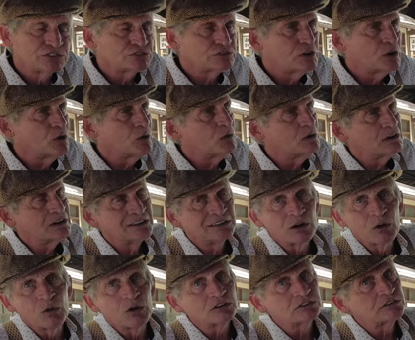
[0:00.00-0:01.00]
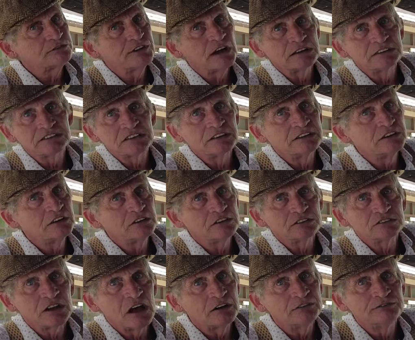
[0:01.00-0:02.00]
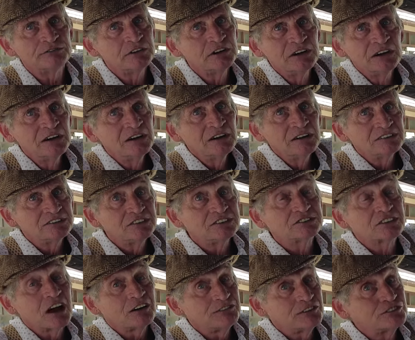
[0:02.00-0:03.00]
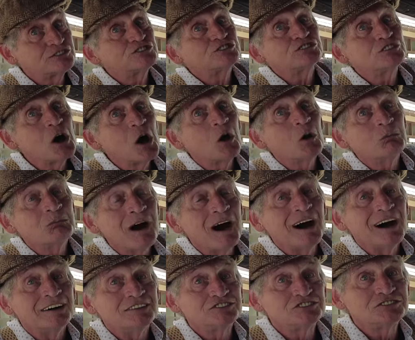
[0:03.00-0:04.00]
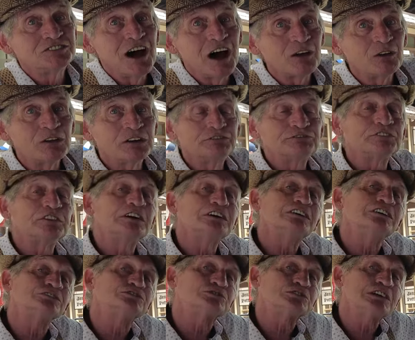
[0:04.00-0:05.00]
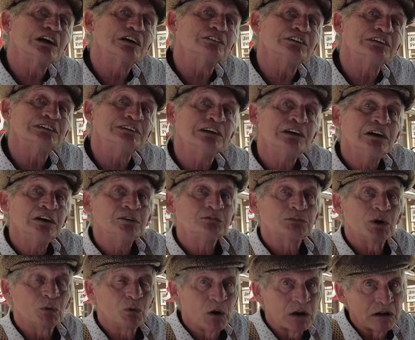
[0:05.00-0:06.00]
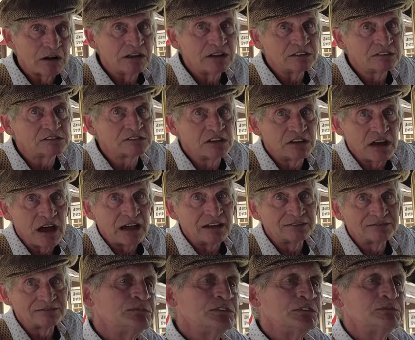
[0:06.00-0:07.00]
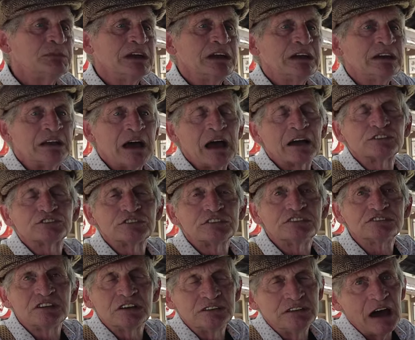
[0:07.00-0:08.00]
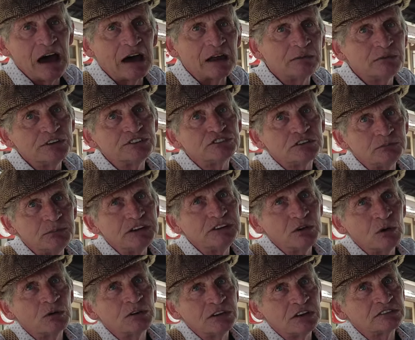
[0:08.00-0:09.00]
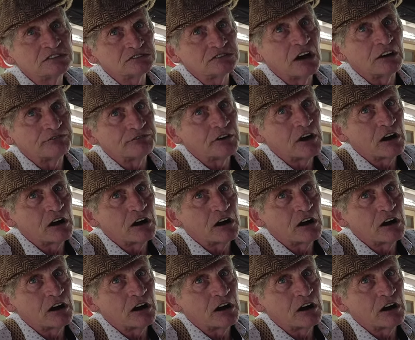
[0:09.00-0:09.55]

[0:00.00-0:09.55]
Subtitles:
So in the course of 18 years, I've discovered so much, not only for the history of it, mm-hmm. but what it is today. Then me and actually said, Dad, we should be doing this stuff for